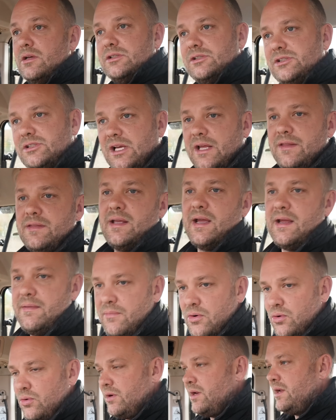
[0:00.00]
Sunday
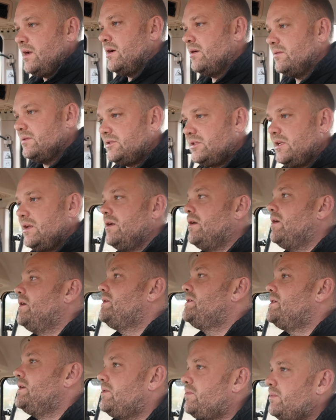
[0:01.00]
morning I was
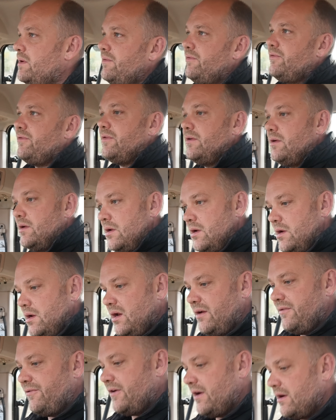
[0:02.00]
delighted with
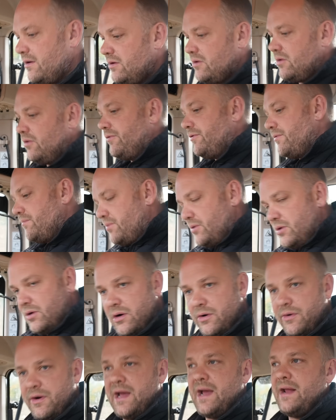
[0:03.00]
a phone call from poor
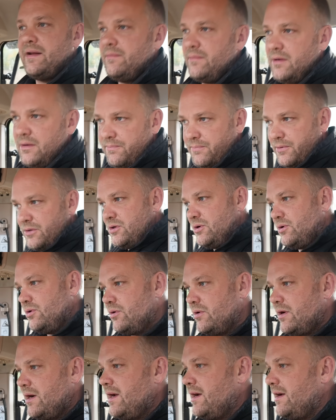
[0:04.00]
old Adam at
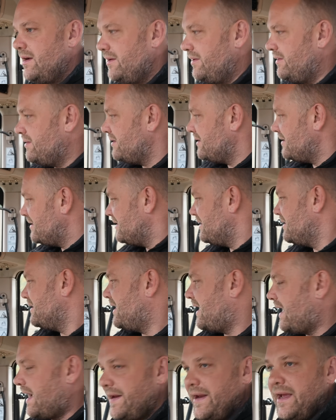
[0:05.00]
Pretoria, who
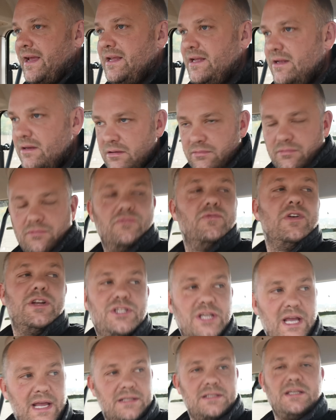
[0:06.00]
had 8
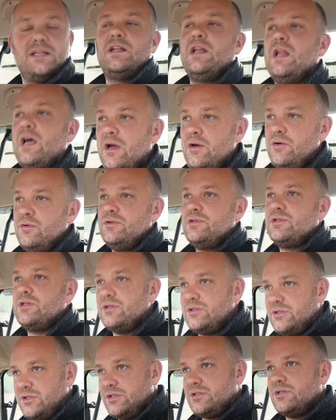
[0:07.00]
rejected loads
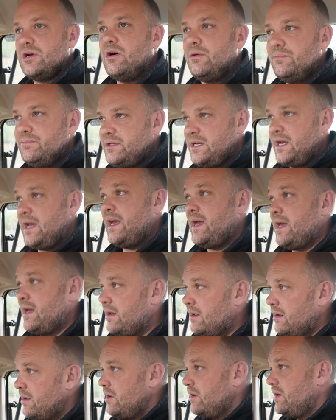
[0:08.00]
because the top
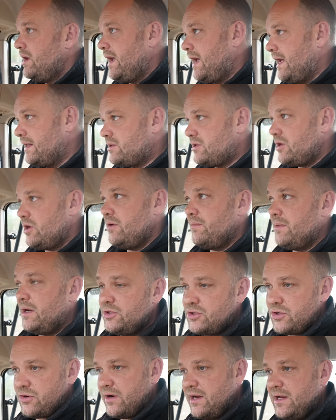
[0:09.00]
tear, it had too
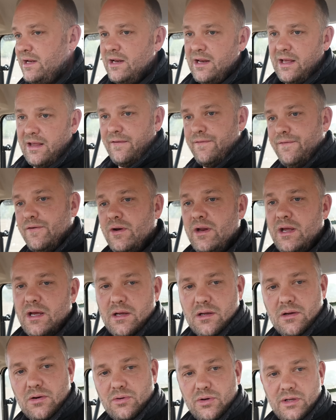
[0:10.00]
much green leaf on it
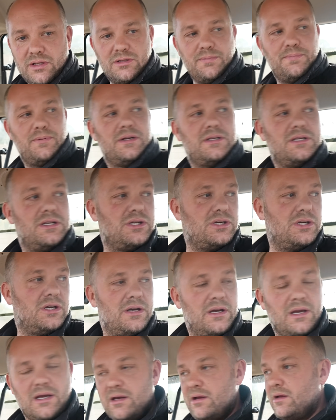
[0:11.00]
according to British
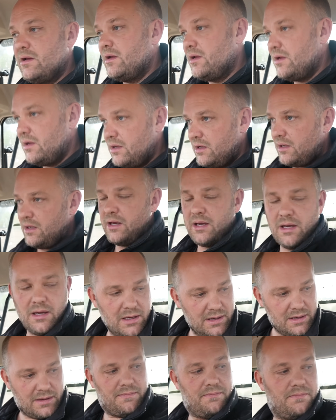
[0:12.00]
Sugar.
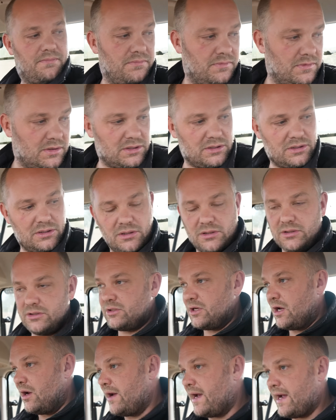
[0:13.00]

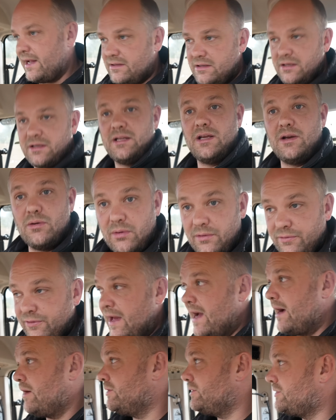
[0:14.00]
So I had to deal with
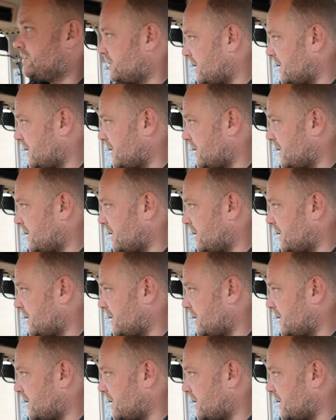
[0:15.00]
that on